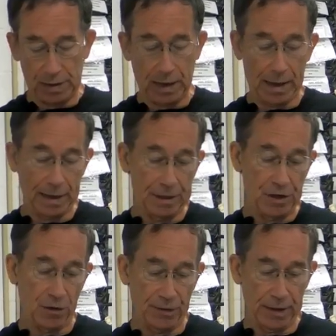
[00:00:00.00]
at each
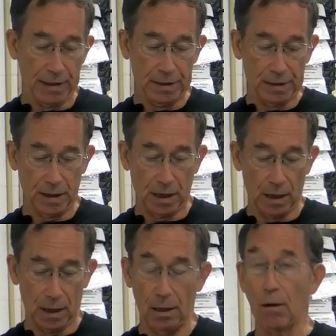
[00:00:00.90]
of these
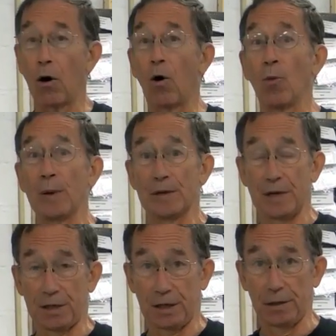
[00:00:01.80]
uh, hole
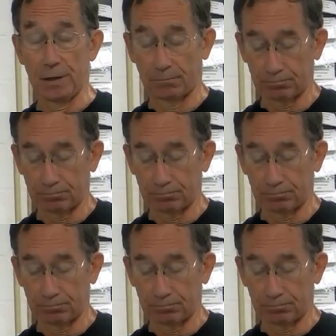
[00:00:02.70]
positions.